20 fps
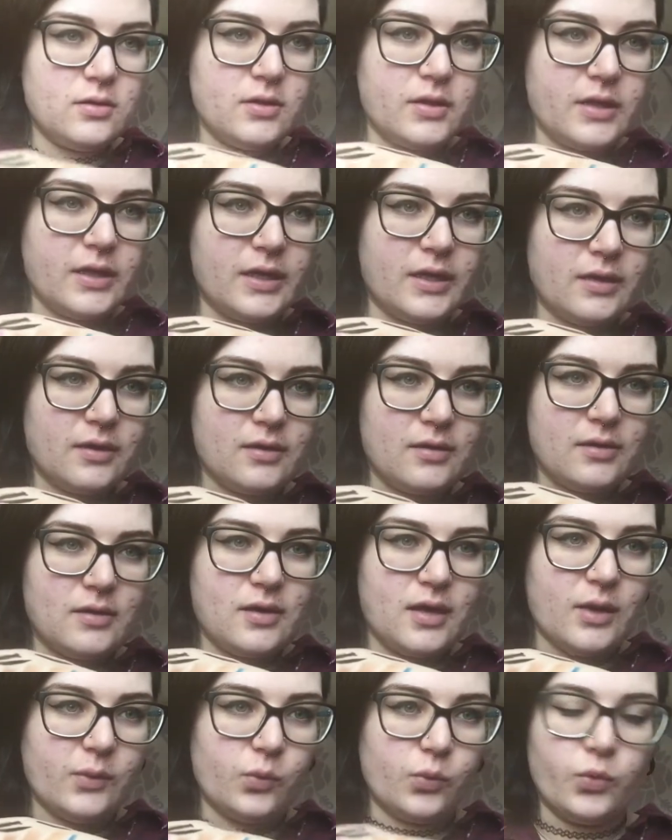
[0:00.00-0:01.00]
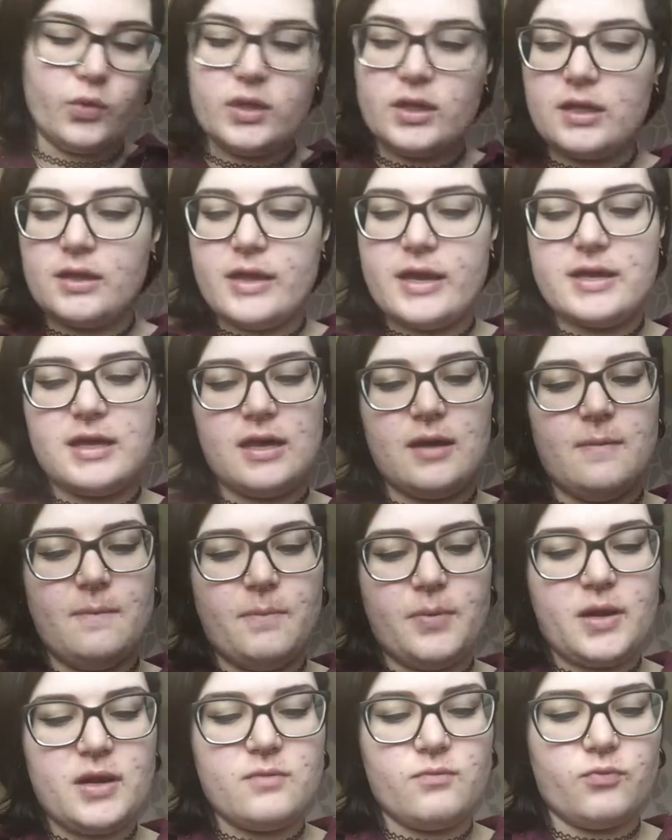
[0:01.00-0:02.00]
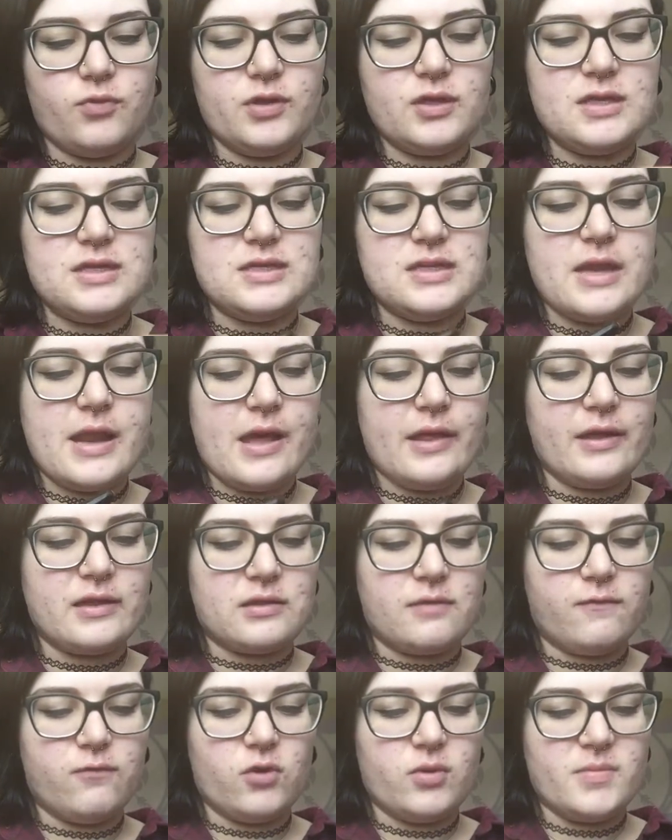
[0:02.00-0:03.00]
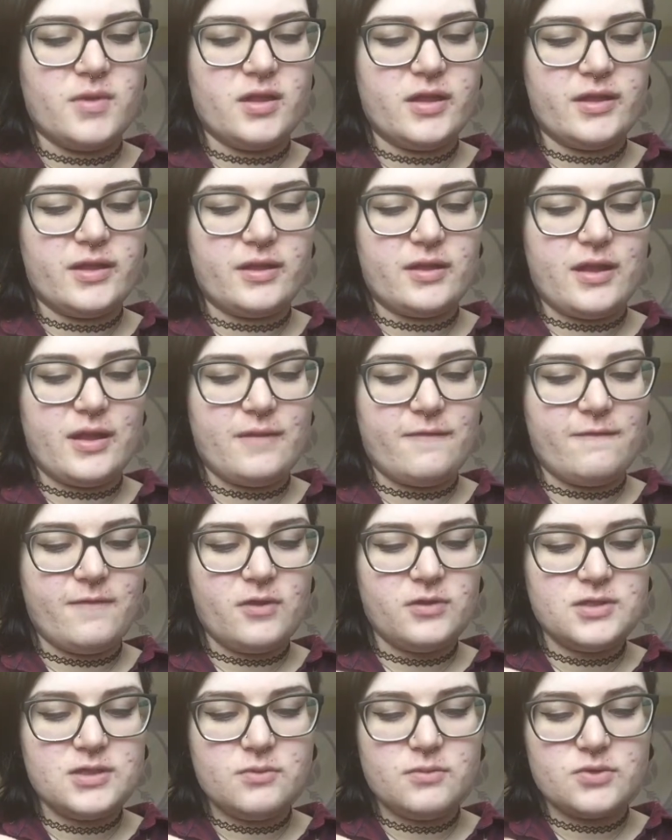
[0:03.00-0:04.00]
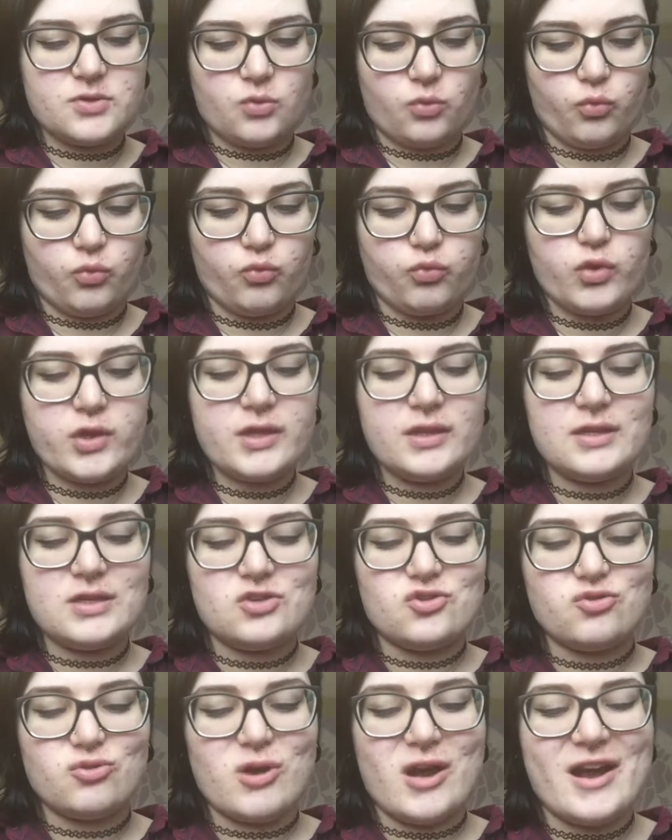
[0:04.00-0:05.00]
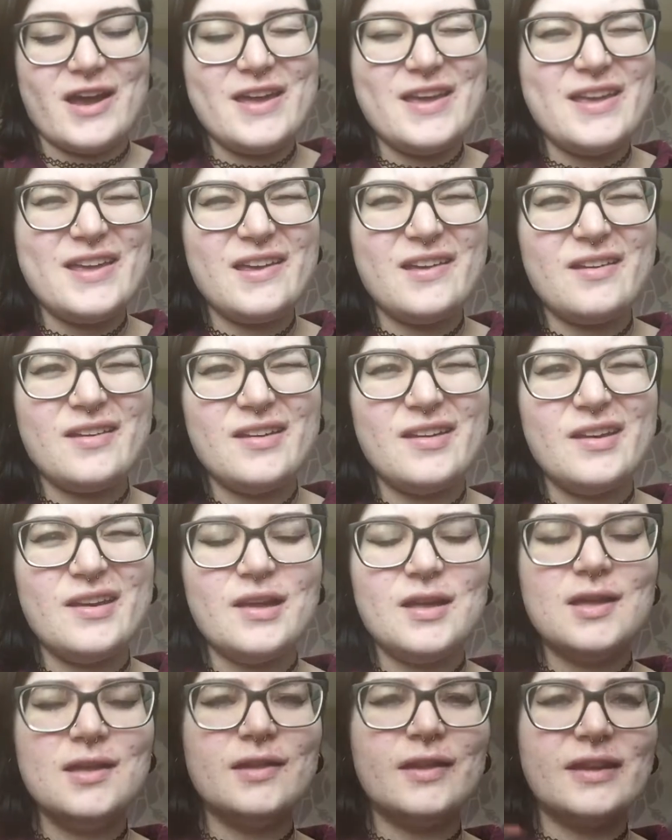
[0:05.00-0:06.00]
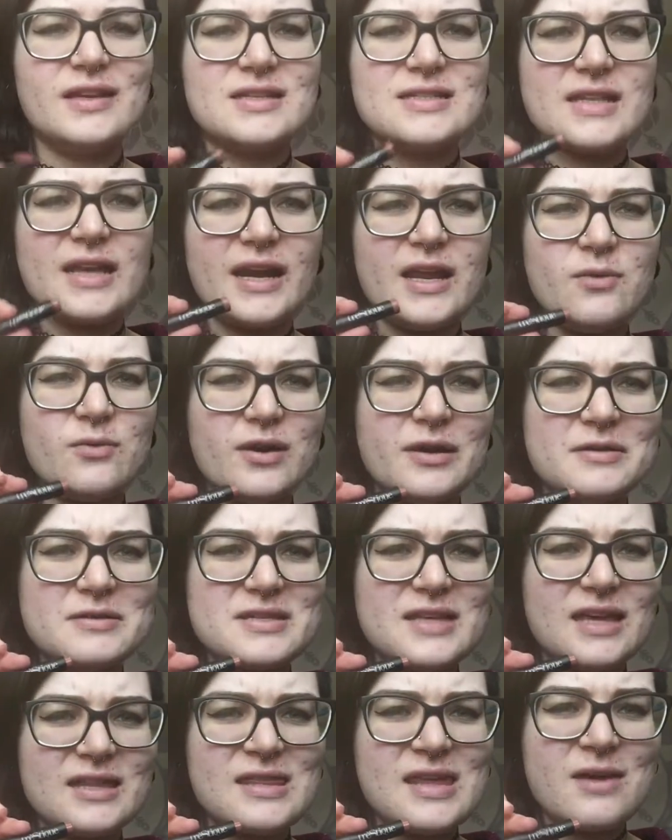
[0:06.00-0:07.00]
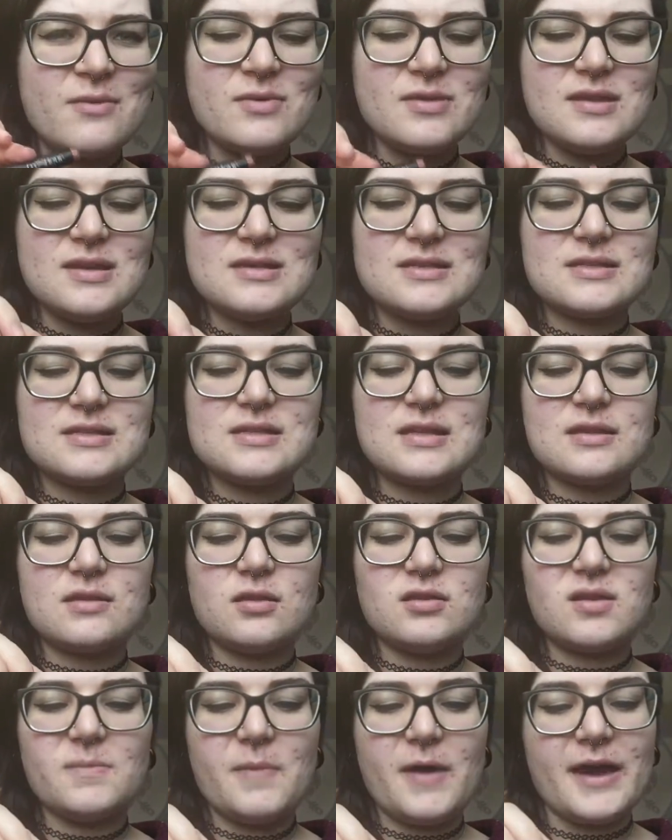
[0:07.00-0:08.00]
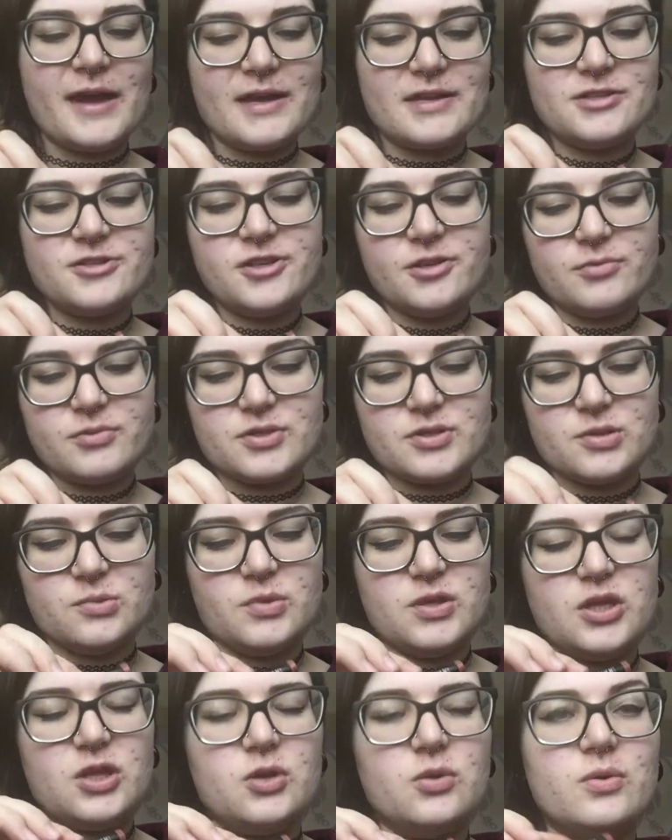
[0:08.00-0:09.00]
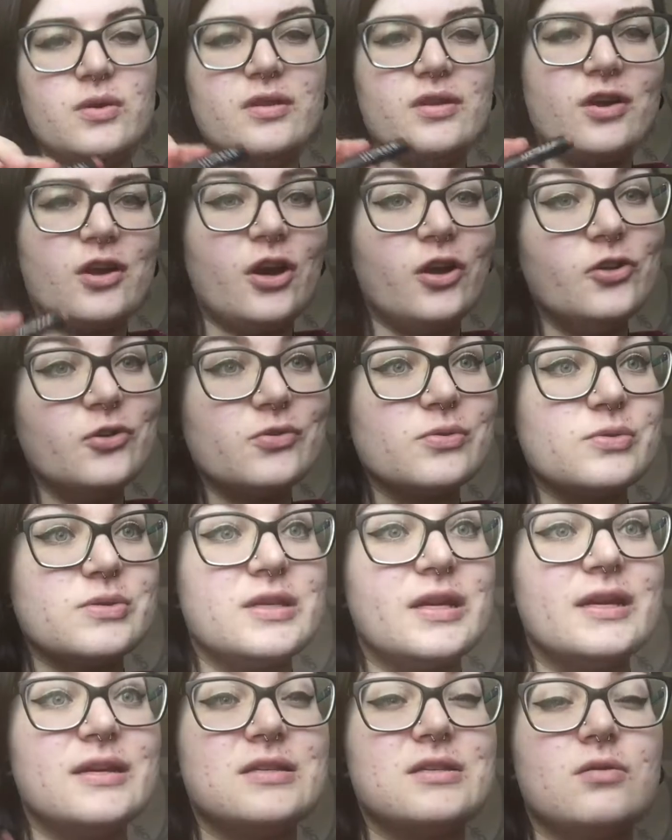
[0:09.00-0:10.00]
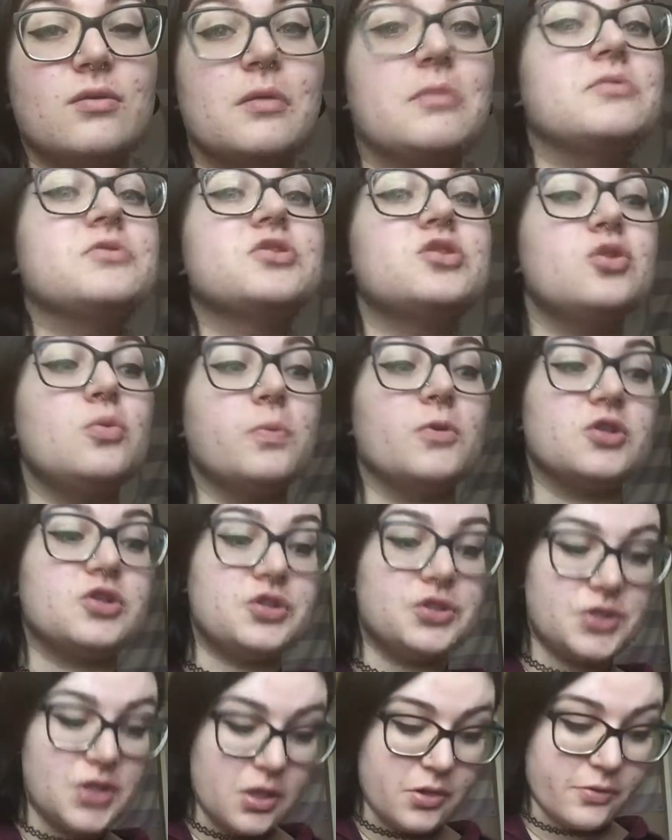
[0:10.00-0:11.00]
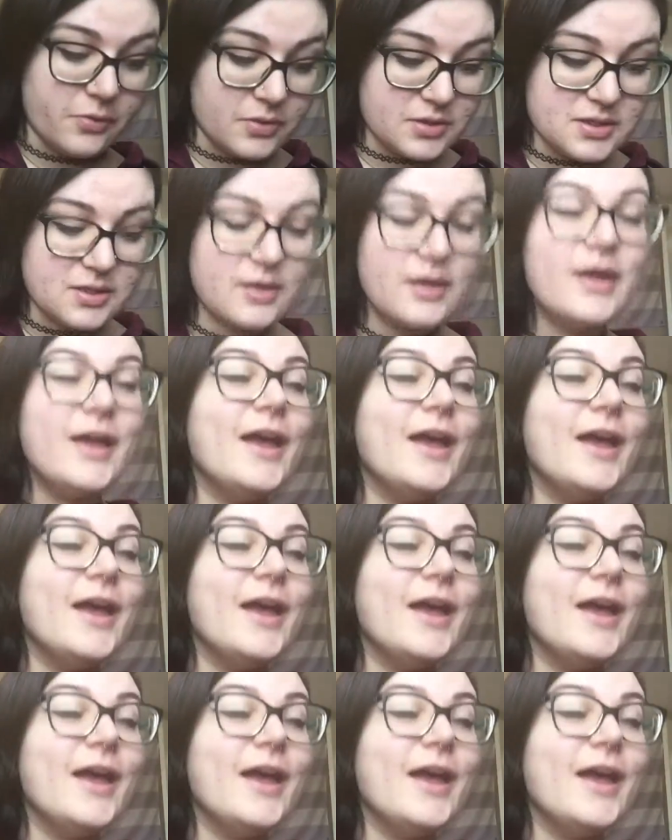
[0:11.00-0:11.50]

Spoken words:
Like, I really like it, but I really did not like the formula. I felt it was really drying. Like, does anyone else get that with these? Because I thought the packaging was so cute and the color was nice, so I was super stoked.